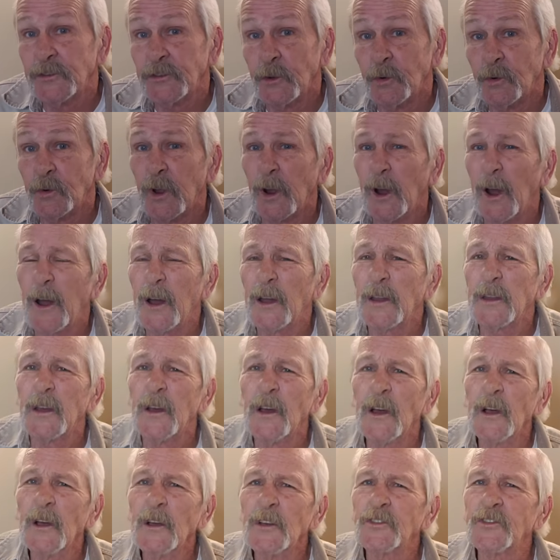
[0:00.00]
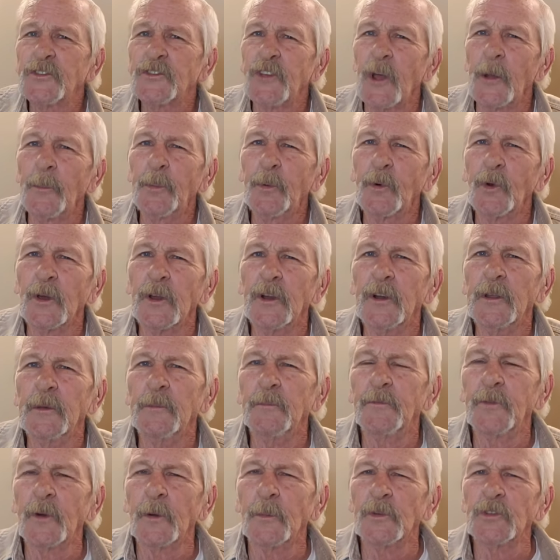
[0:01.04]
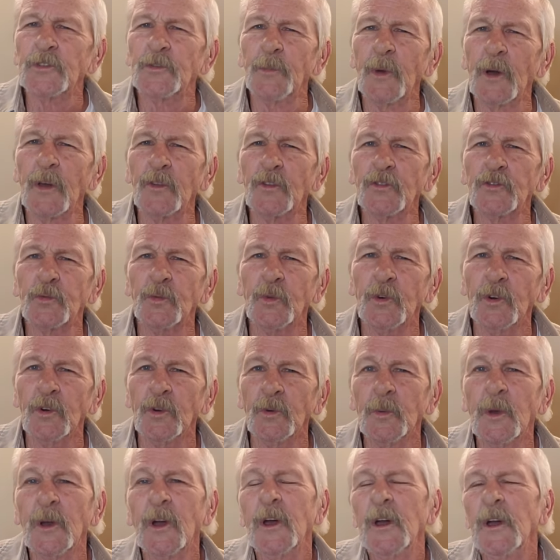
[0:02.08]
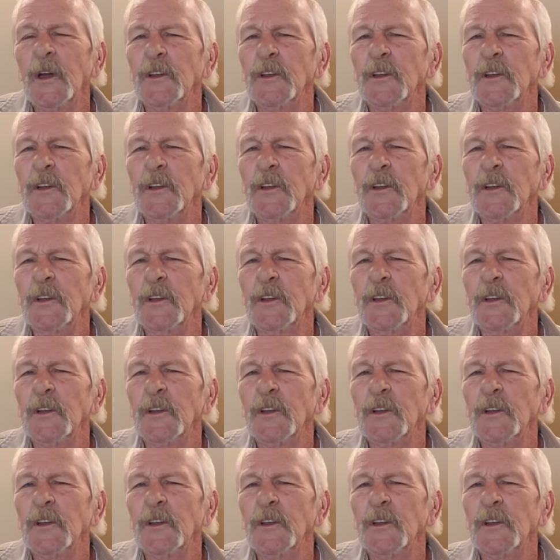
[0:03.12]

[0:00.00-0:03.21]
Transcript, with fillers: So God separated him from his mother's womb,